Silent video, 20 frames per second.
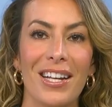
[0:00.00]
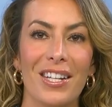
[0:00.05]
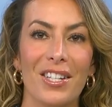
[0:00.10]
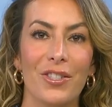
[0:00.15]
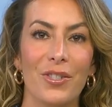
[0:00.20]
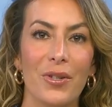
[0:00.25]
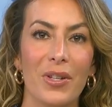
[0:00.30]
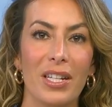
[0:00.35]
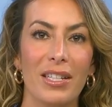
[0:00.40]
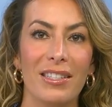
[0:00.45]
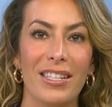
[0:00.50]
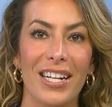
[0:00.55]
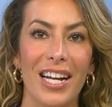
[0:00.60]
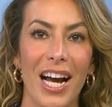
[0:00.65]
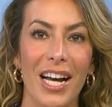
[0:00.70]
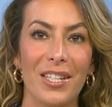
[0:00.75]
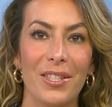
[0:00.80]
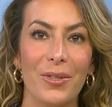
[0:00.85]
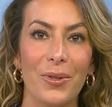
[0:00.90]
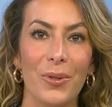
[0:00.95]
Students at a
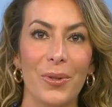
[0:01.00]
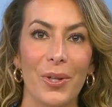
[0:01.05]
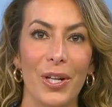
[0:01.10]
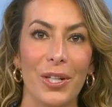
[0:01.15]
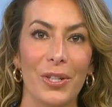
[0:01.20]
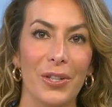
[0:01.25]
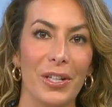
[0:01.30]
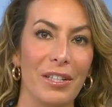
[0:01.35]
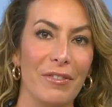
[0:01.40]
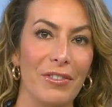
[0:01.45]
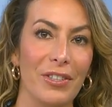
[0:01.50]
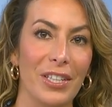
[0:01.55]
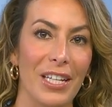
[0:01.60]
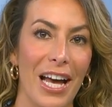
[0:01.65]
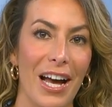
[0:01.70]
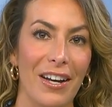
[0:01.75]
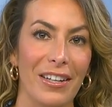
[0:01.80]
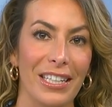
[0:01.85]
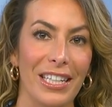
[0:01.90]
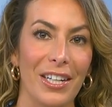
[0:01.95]
high school in Greenville
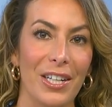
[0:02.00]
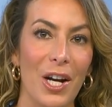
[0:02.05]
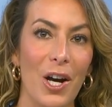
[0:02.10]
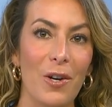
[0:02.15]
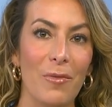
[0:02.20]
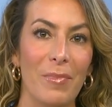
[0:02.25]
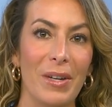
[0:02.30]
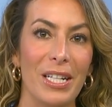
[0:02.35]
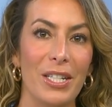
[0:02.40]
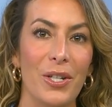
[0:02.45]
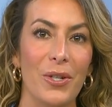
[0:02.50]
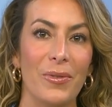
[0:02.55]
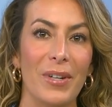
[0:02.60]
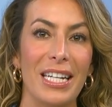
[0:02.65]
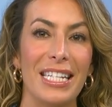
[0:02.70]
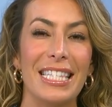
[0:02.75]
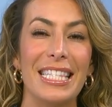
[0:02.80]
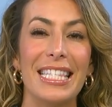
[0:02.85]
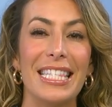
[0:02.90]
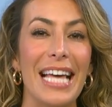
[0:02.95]
County are hoping to
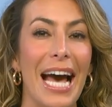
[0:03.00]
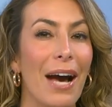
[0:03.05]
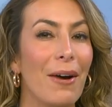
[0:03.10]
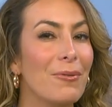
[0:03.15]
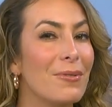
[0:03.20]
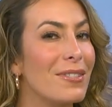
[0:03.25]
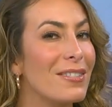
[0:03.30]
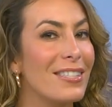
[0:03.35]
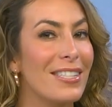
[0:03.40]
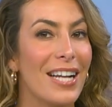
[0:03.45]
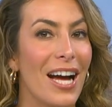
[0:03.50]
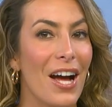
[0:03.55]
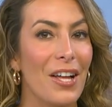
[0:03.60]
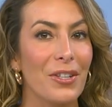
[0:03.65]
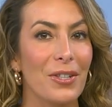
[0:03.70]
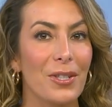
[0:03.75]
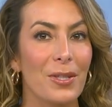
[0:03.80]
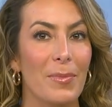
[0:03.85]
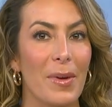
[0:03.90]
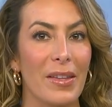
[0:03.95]
raise thousands of
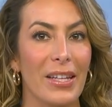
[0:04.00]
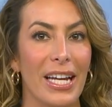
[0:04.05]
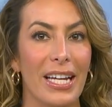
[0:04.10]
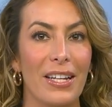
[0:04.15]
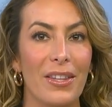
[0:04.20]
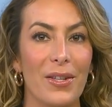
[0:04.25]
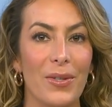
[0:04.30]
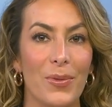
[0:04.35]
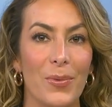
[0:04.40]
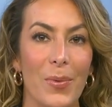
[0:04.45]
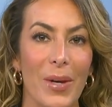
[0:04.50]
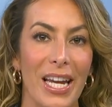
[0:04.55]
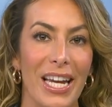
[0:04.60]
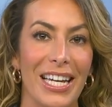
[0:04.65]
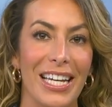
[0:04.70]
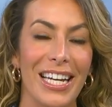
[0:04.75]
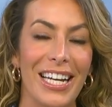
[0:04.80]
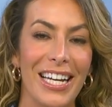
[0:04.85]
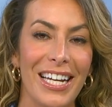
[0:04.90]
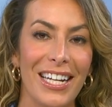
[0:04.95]
dollars by the end of this
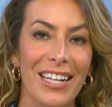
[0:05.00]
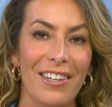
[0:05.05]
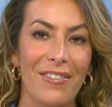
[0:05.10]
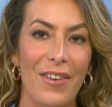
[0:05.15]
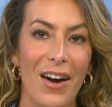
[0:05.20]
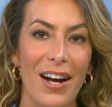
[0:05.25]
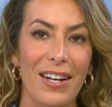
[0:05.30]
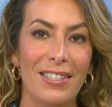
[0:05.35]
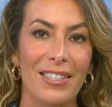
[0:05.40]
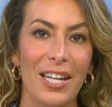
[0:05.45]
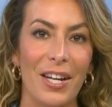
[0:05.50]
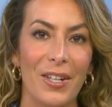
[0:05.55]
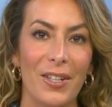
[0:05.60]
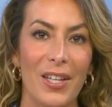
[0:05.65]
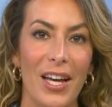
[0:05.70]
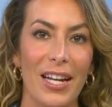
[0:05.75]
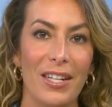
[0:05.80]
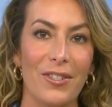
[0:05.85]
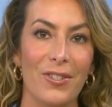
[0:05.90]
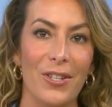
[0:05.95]
week. Fox
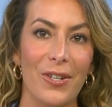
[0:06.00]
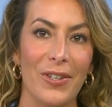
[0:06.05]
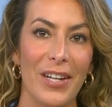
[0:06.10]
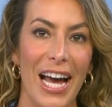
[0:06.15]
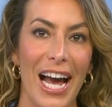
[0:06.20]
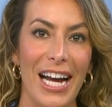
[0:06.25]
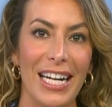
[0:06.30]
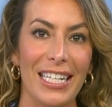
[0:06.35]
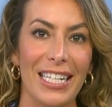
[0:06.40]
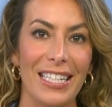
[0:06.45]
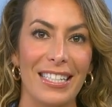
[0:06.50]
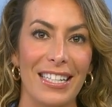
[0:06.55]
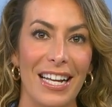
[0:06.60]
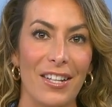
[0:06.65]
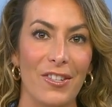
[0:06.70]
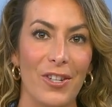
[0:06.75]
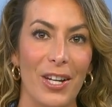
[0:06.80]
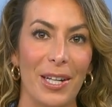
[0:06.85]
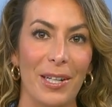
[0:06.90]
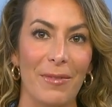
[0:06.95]
Carolina's Joe Gagnon is at
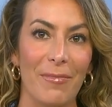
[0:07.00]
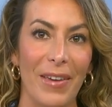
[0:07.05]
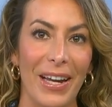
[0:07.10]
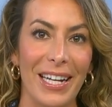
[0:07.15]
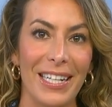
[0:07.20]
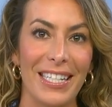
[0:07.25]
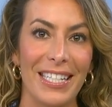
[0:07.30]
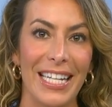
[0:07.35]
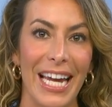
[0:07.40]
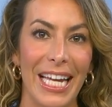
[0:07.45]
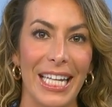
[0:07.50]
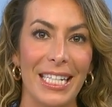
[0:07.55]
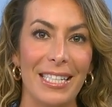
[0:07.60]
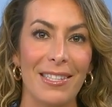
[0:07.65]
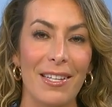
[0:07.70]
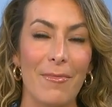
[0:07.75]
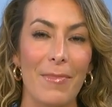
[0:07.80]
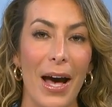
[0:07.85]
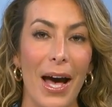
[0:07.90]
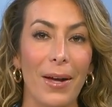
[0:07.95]
JL to tell us
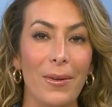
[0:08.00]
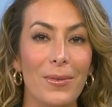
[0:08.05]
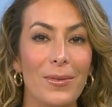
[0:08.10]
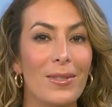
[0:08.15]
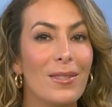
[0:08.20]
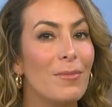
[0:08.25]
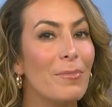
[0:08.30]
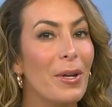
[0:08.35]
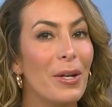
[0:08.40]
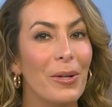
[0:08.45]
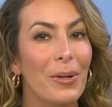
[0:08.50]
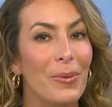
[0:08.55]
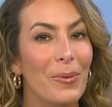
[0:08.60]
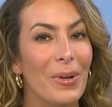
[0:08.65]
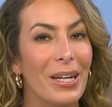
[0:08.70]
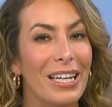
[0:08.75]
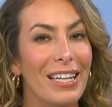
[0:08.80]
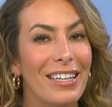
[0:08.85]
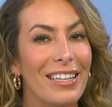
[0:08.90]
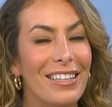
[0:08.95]
about Spirit
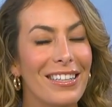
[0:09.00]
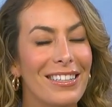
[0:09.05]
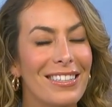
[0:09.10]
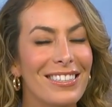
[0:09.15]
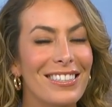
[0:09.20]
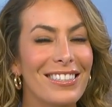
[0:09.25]
Week.